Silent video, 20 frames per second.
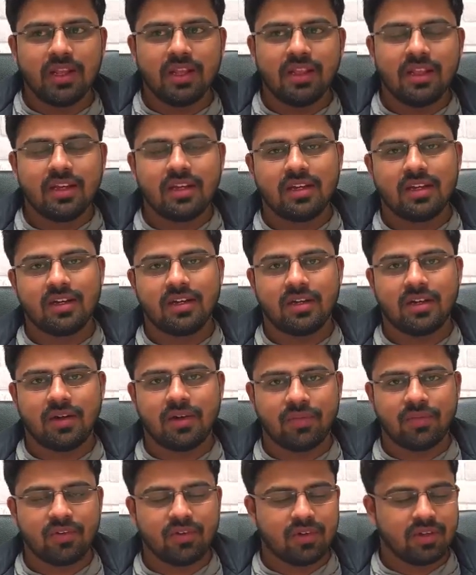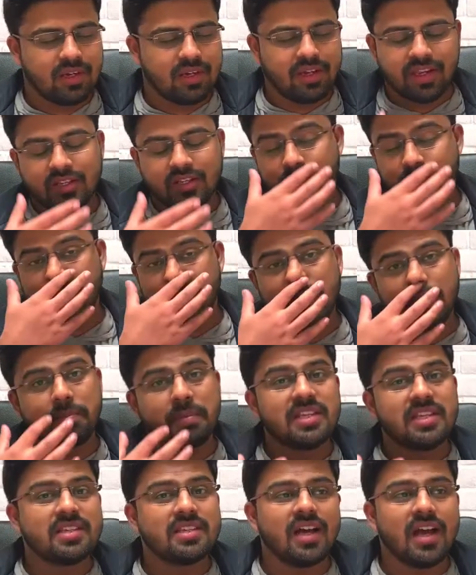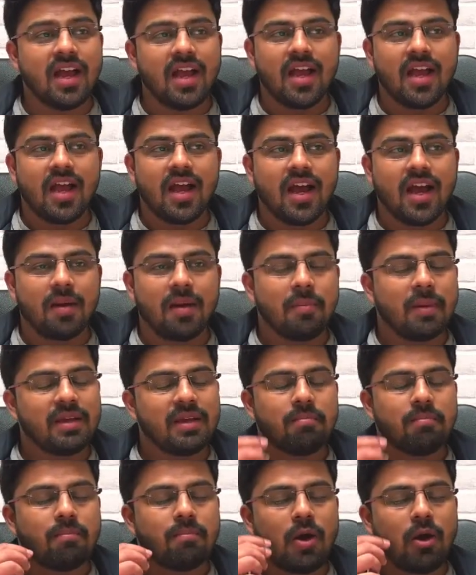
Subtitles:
the pizza, my mouth